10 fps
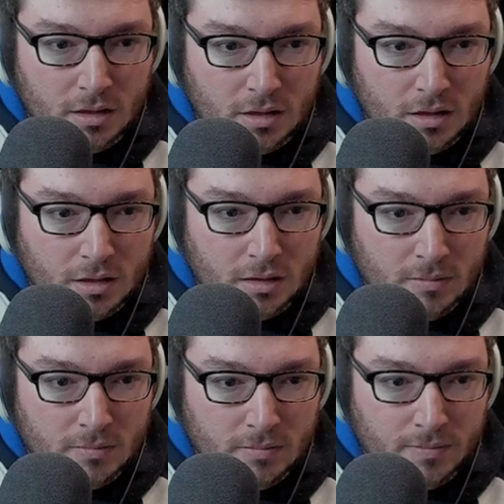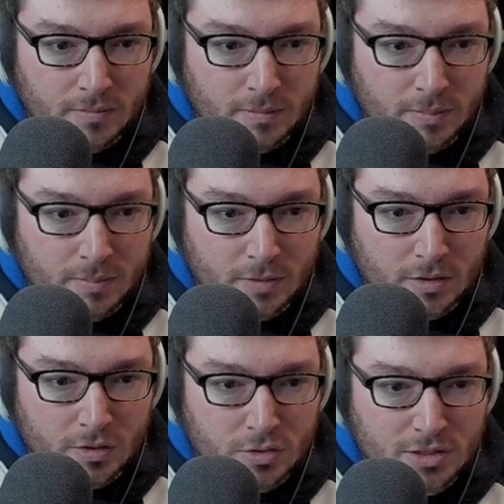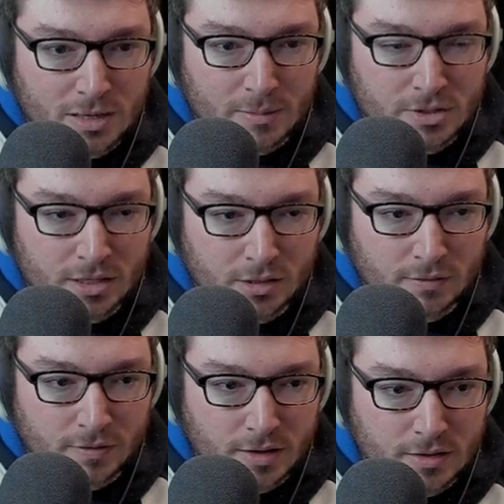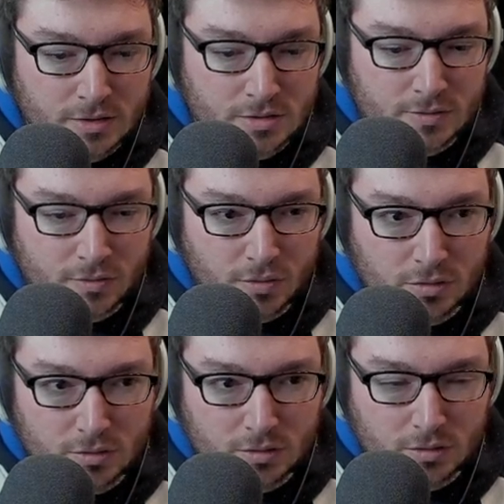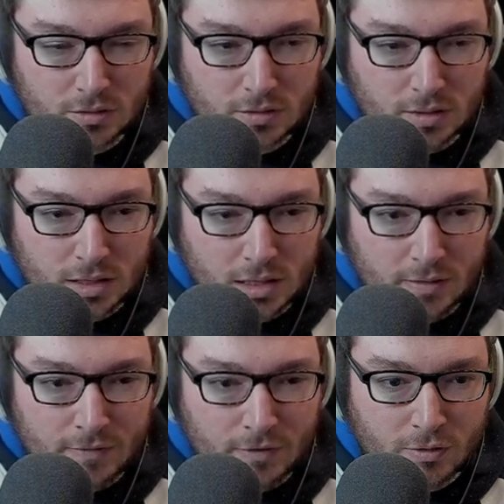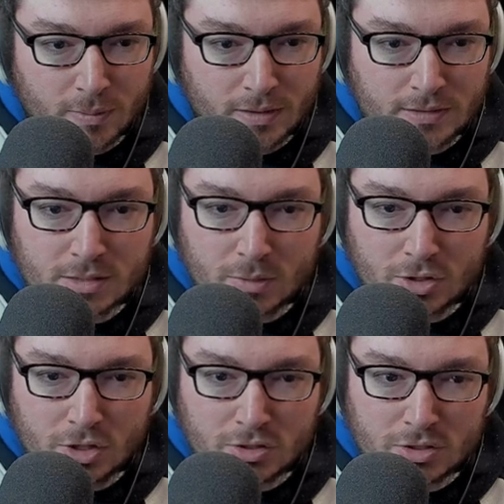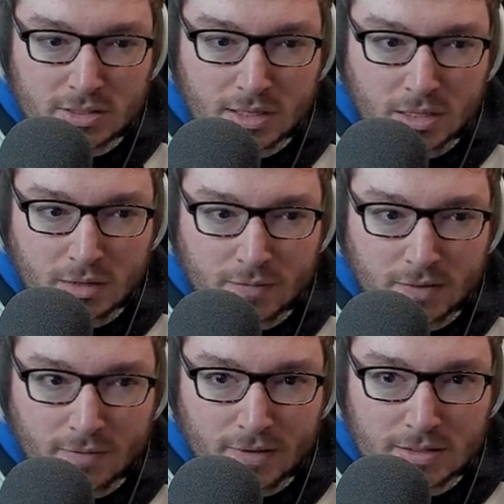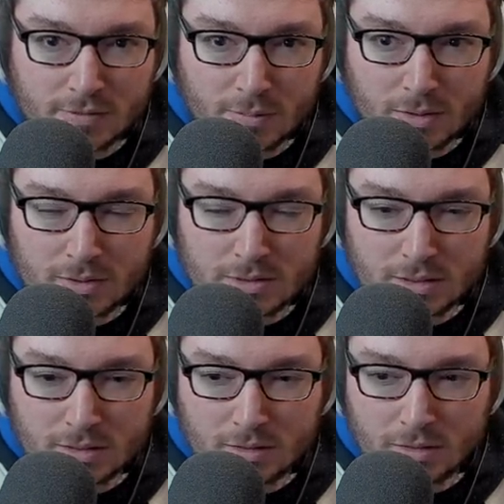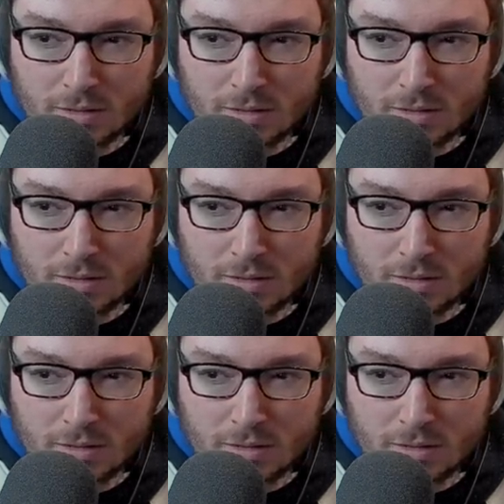a huge damage sacrifice for an invulnerability when you could just take another defensive ability,